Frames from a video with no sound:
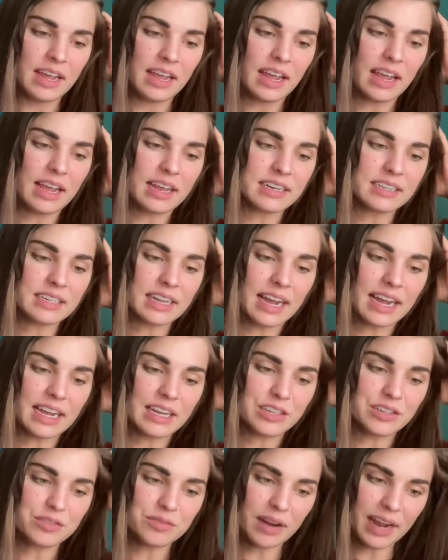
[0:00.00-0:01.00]
And I
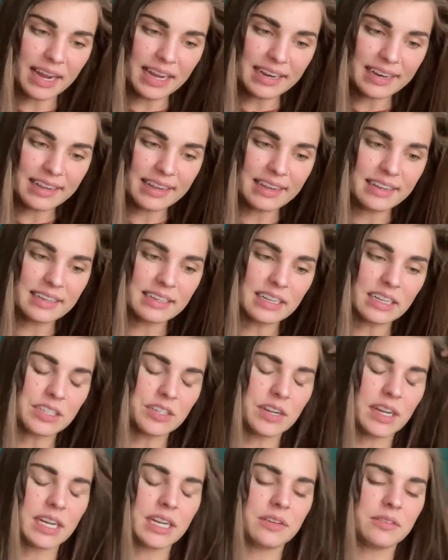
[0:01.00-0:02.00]
tried it
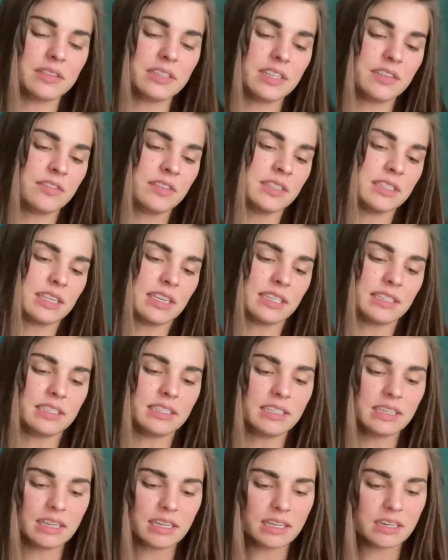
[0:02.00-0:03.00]
with different size
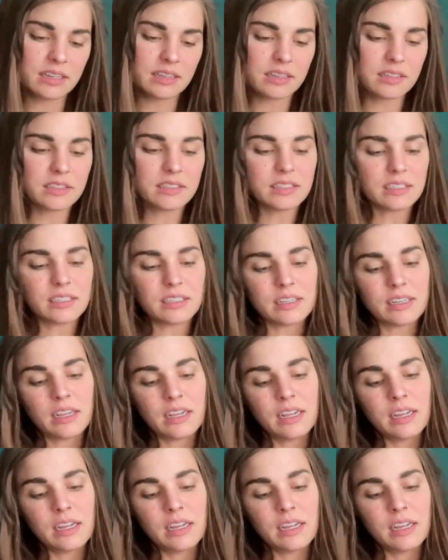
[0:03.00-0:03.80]
needles and